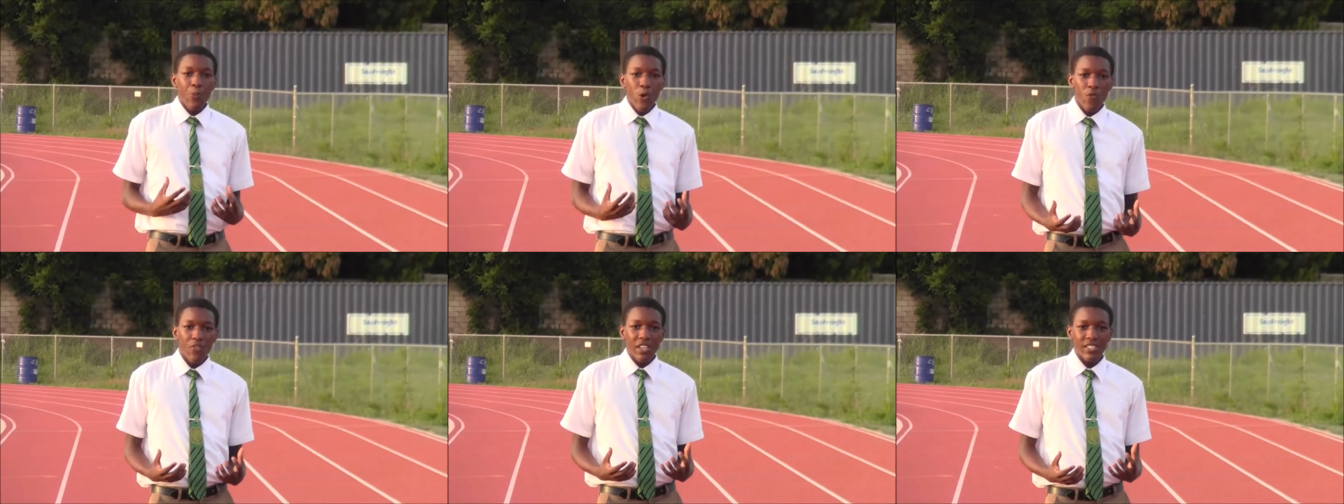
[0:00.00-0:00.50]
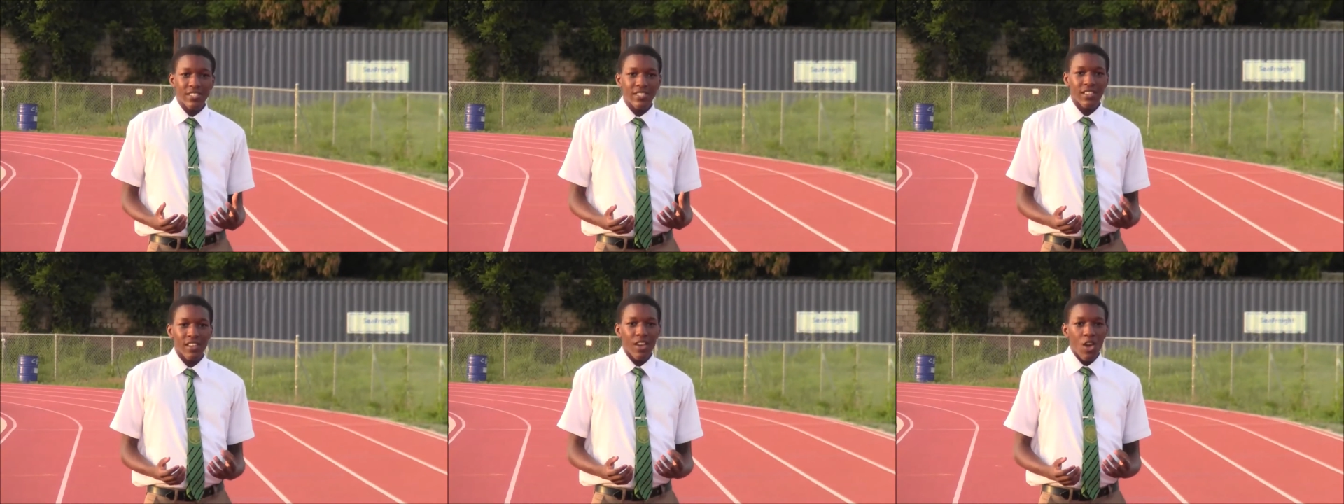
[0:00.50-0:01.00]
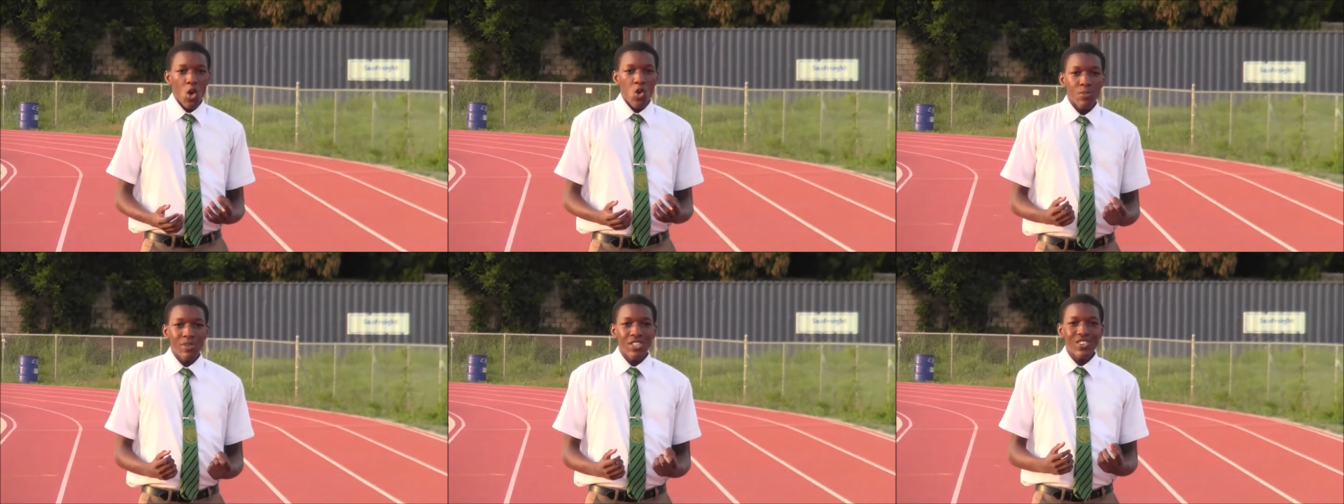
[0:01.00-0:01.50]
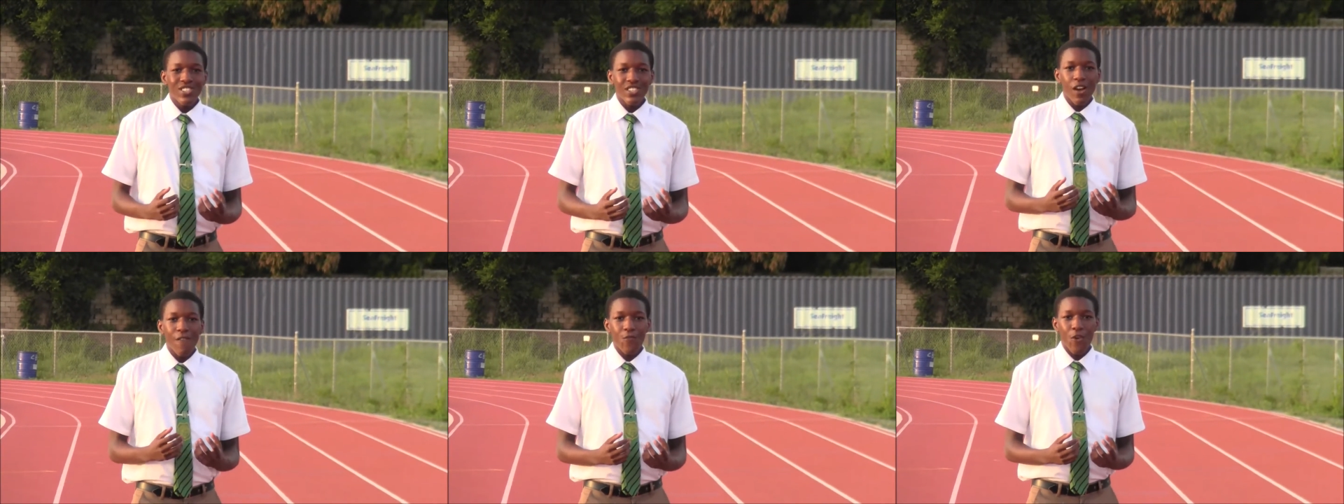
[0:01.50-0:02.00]
prove this, we'll be
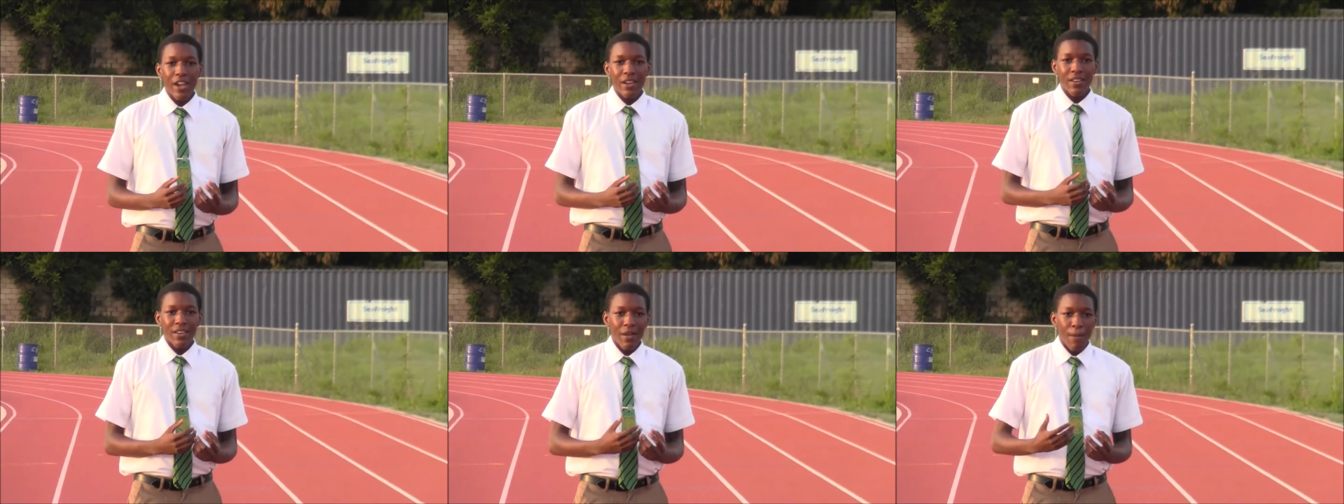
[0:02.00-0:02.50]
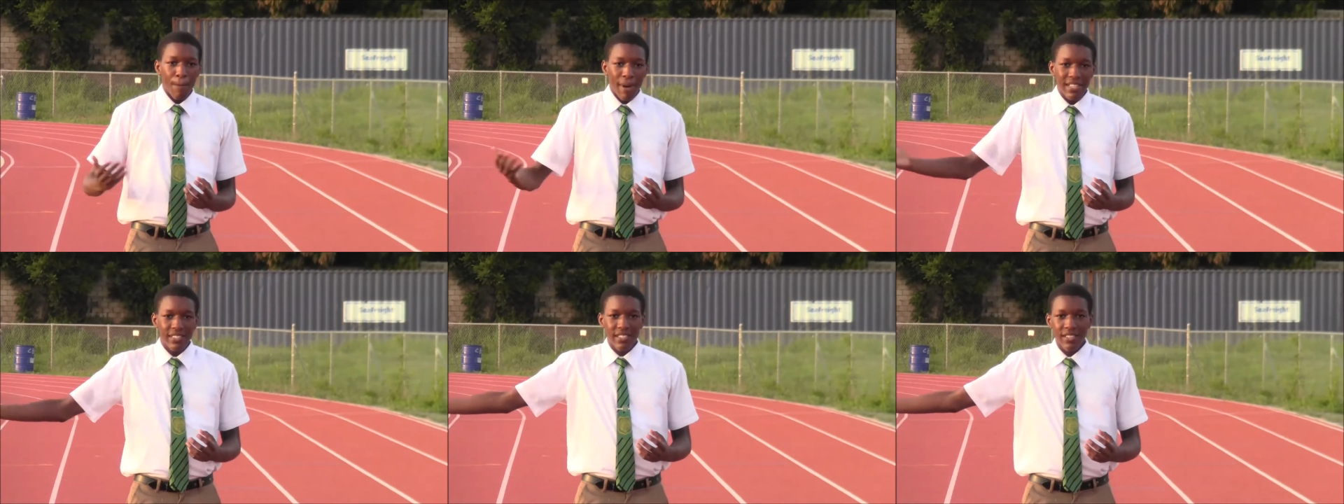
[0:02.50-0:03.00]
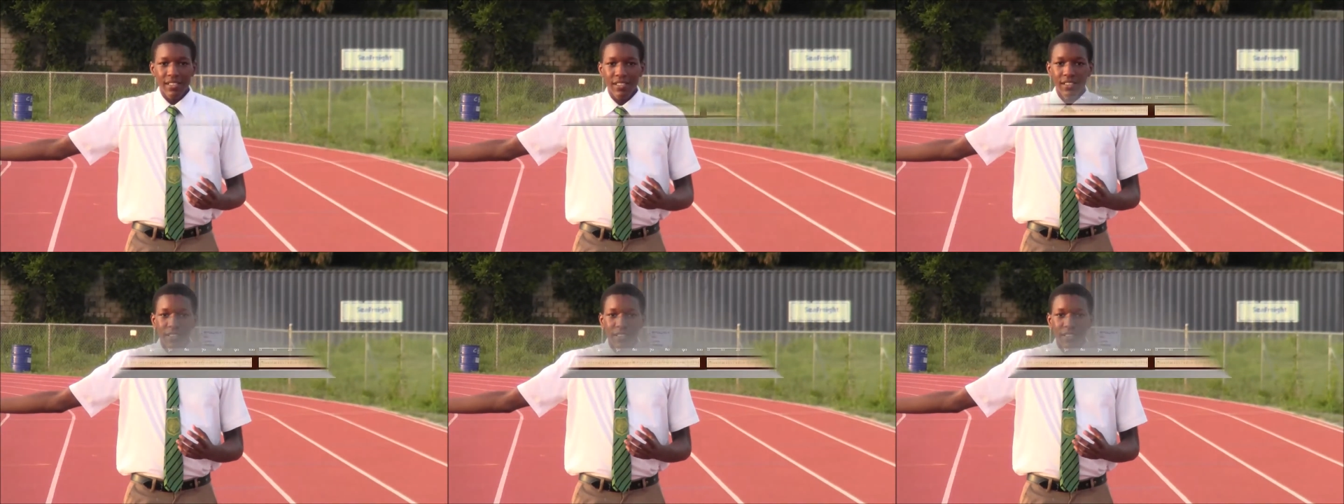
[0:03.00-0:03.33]
using our friend Patsy. The